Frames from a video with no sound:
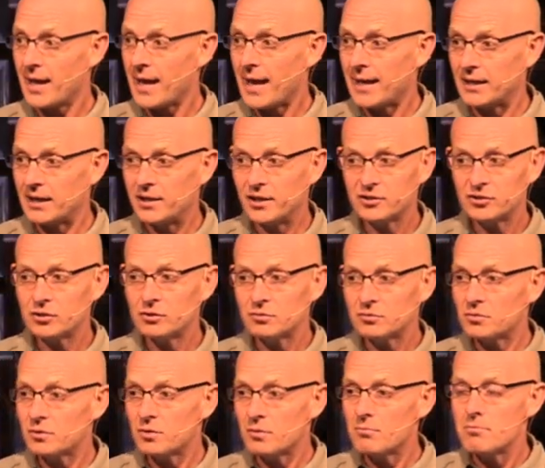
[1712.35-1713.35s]
And it doesn't
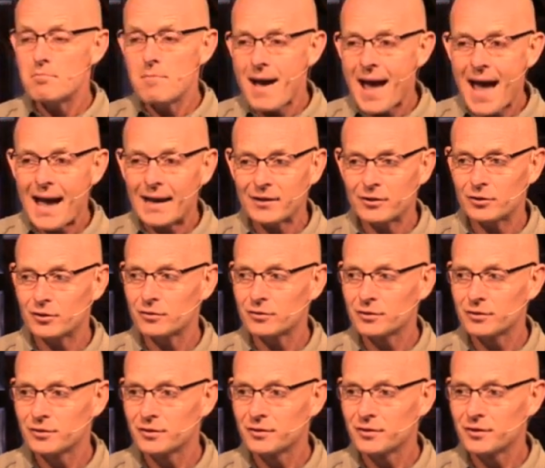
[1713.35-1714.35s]
matter
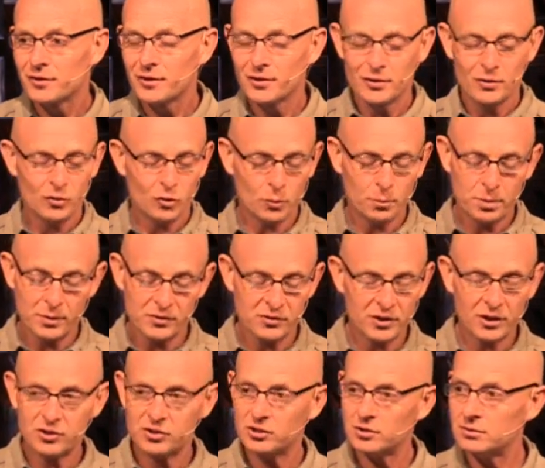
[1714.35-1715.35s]
your
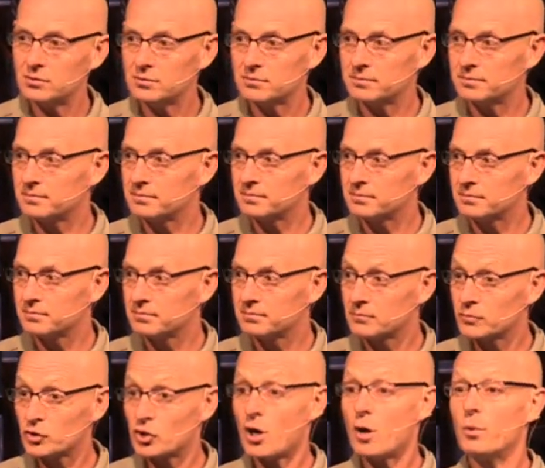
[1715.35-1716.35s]
position,
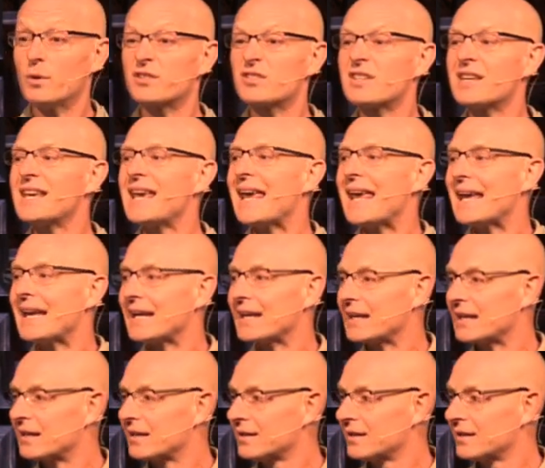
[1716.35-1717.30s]
Saul was king.